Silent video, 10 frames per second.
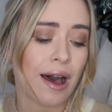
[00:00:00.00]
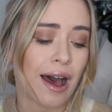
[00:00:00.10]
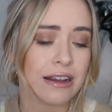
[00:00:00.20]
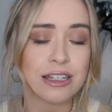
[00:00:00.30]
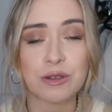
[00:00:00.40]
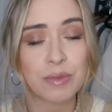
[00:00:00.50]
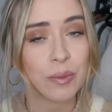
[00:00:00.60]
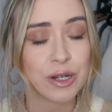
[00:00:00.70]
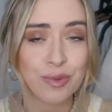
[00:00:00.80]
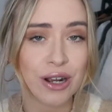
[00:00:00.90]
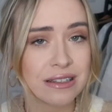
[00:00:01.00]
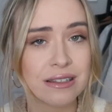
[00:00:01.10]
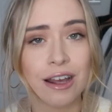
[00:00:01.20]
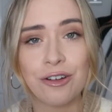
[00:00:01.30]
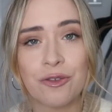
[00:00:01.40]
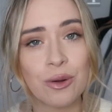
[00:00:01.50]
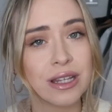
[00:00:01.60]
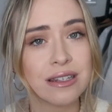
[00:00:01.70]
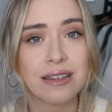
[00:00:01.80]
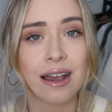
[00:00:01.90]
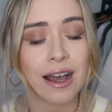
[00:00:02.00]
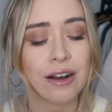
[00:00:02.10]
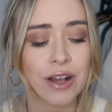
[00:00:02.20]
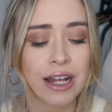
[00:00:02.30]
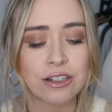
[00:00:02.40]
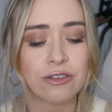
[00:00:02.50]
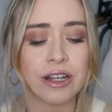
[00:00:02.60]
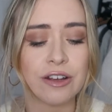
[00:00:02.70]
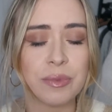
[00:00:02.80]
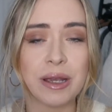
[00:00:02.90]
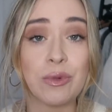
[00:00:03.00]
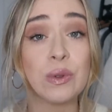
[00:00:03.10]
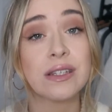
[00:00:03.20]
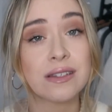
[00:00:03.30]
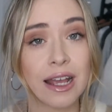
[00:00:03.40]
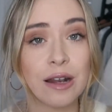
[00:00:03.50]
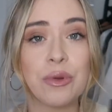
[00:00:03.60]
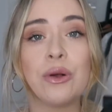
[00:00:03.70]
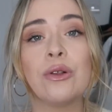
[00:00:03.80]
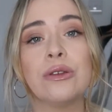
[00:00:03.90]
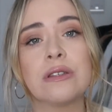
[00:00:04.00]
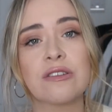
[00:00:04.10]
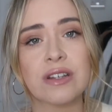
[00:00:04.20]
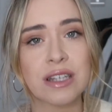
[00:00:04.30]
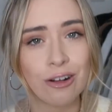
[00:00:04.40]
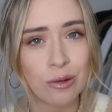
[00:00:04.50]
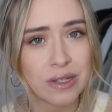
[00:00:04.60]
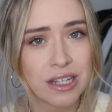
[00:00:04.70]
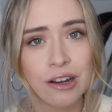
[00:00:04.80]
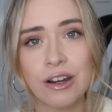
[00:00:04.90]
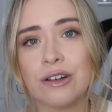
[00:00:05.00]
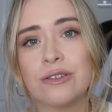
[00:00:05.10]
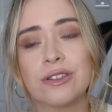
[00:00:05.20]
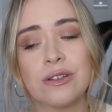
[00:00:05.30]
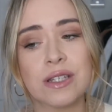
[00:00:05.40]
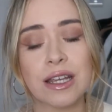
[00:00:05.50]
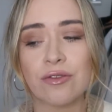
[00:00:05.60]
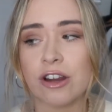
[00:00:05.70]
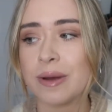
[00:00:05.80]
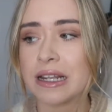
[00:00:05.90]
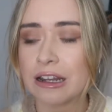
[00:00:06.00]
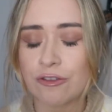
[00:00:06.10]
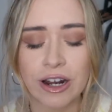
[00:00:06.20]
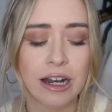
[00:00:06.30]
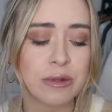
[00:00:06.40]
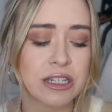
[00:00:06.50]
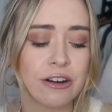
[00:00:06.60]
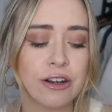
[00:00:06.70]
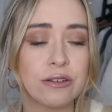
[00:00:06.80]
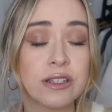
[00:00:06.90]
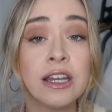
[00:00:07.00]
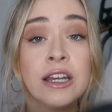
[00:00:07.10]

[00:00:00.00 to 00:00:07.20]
items by which brands kind of fall into that kind of category of being more sustainable, using recycled materials, using environmentally friendly materials.